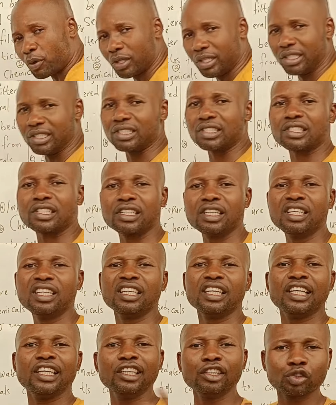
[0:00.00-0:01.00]
points
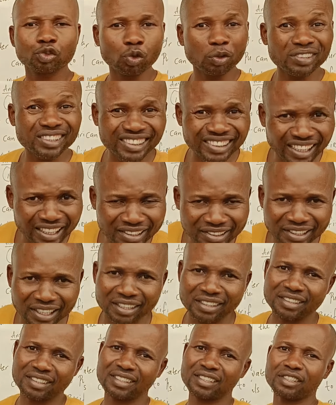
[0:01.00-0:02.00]
into
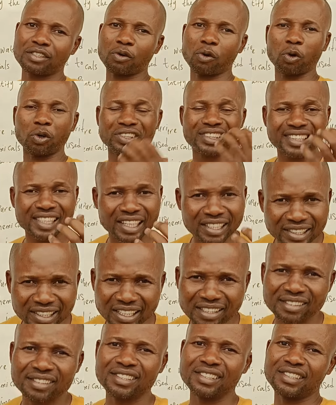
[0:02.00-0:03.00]
sentence or
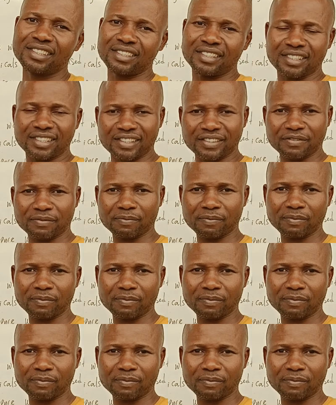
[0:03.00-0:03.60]
sentences.